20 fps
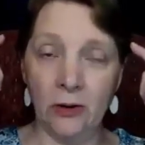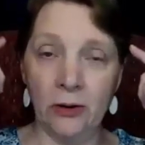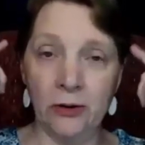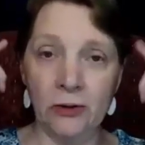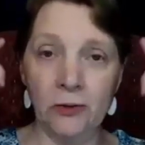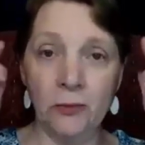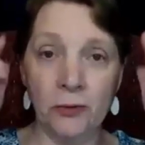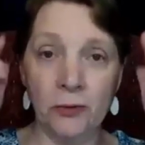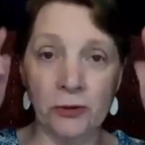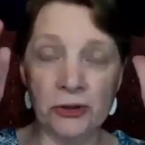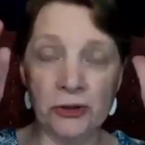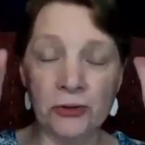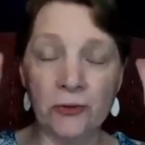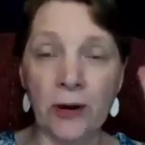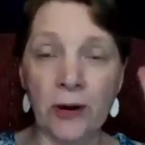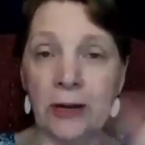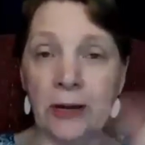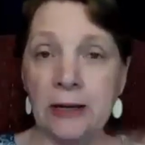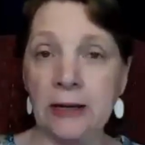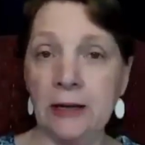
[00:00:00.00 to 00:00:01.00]
are you
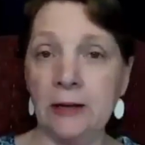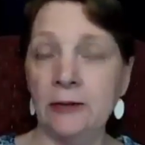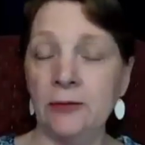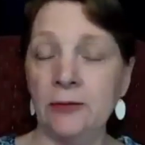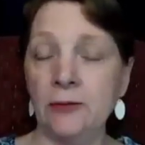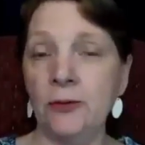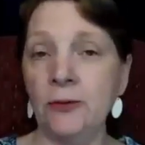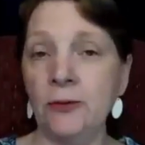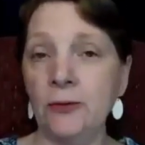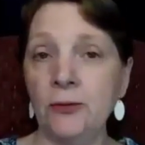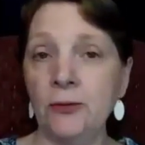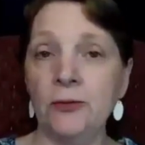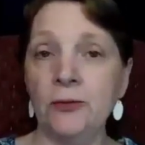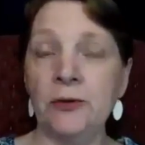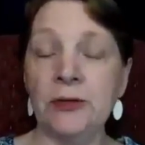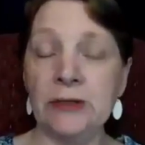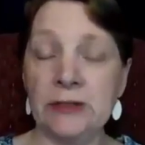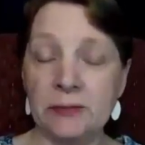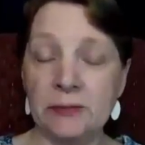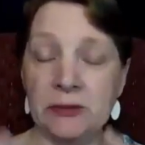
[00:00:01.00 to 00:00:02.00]
portraying through
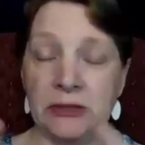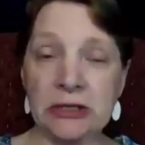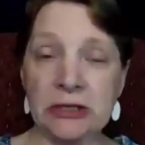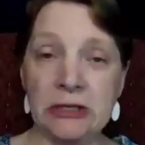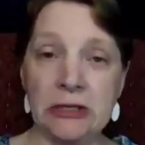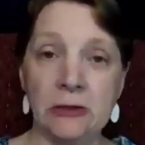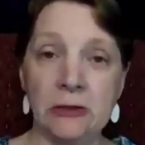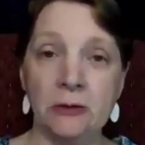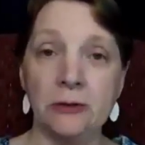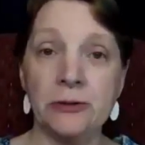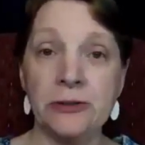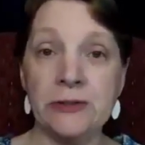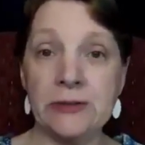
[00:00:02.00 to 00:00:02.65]
this particular